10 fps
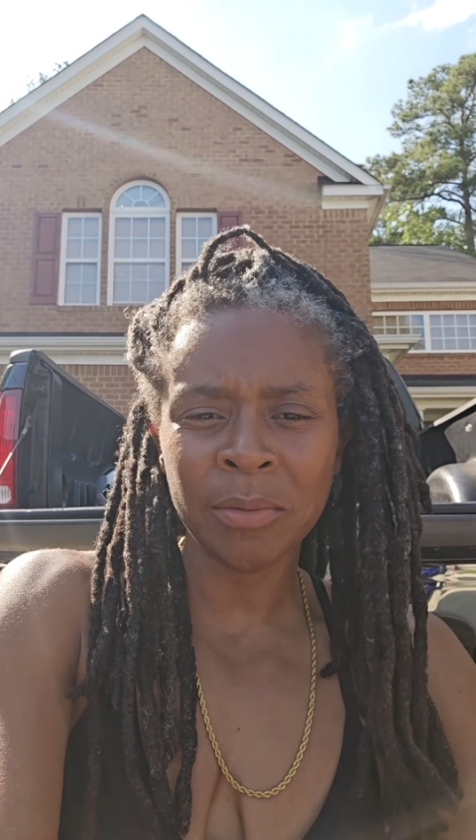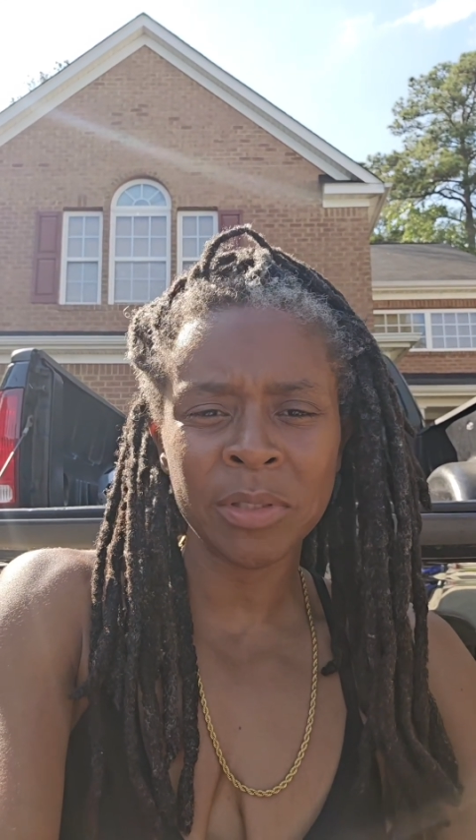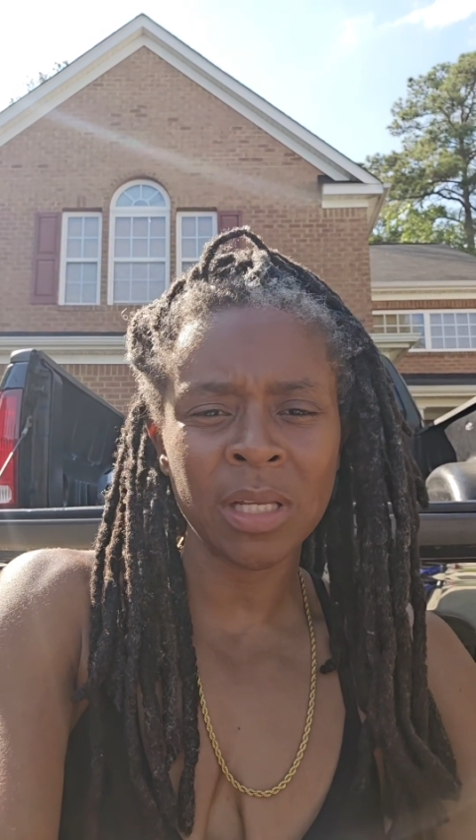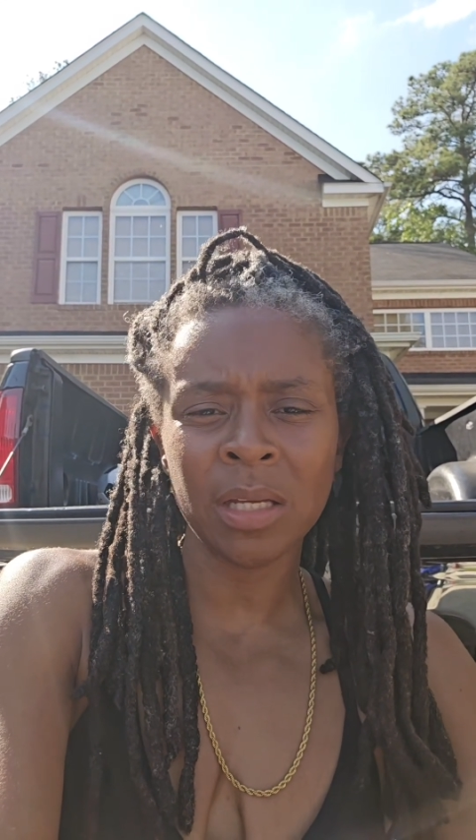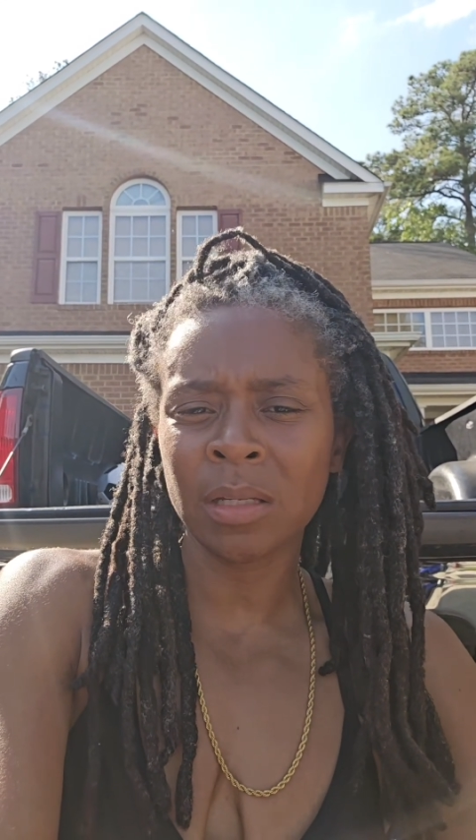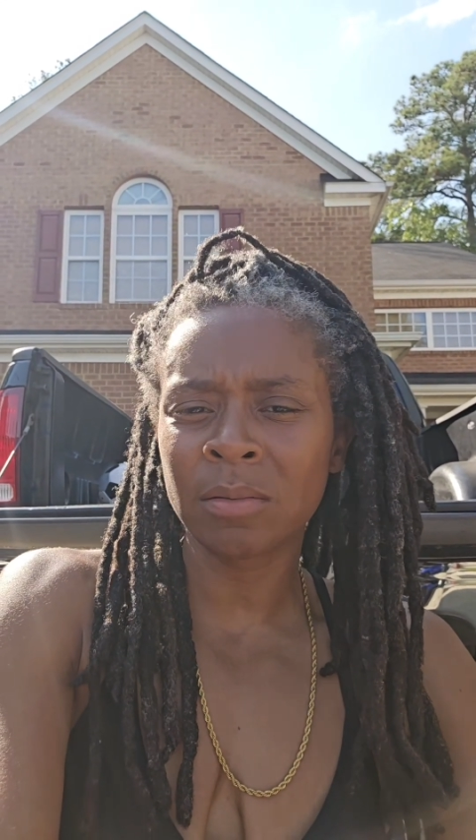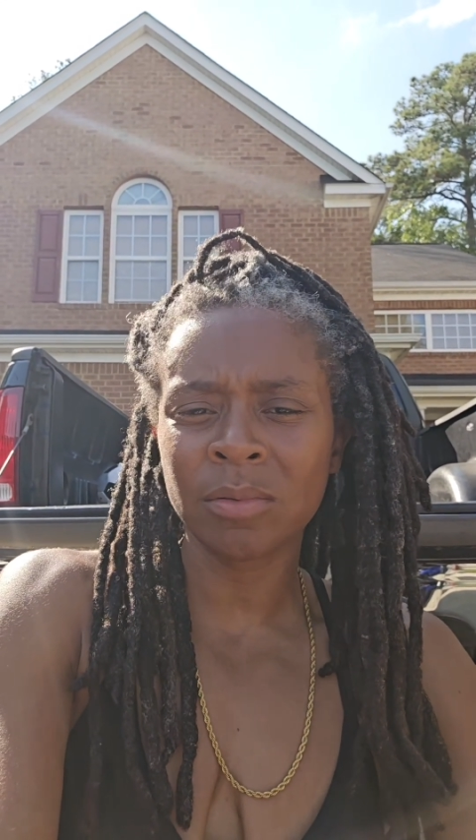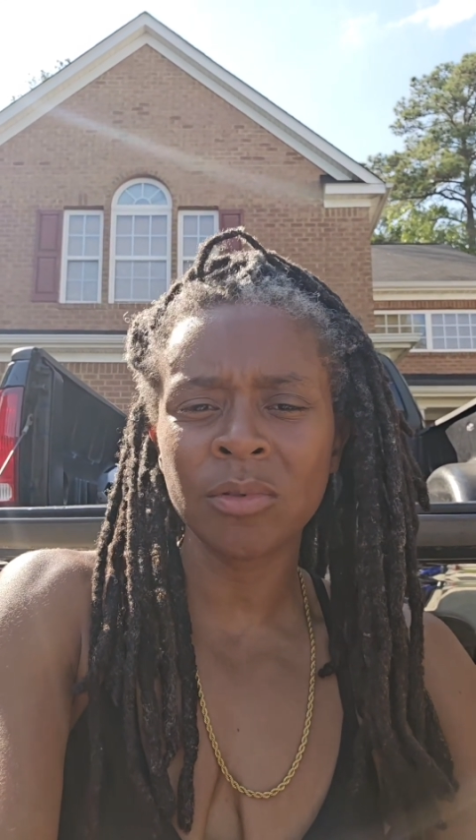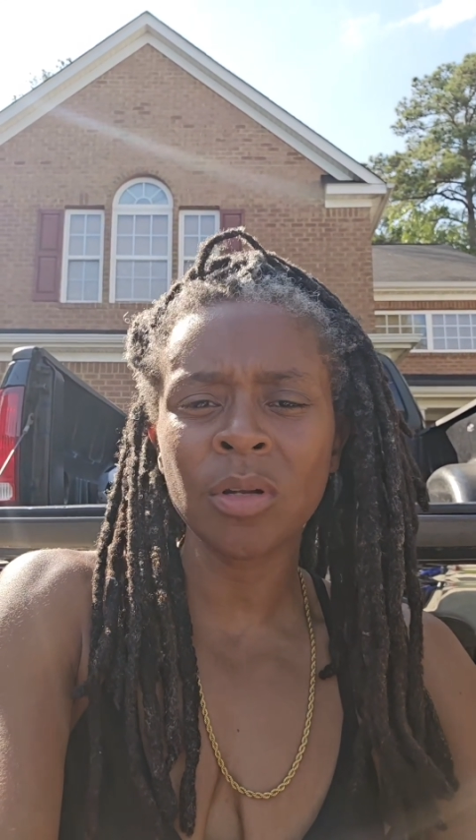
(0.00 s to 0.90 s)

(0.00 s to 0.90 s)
he was like,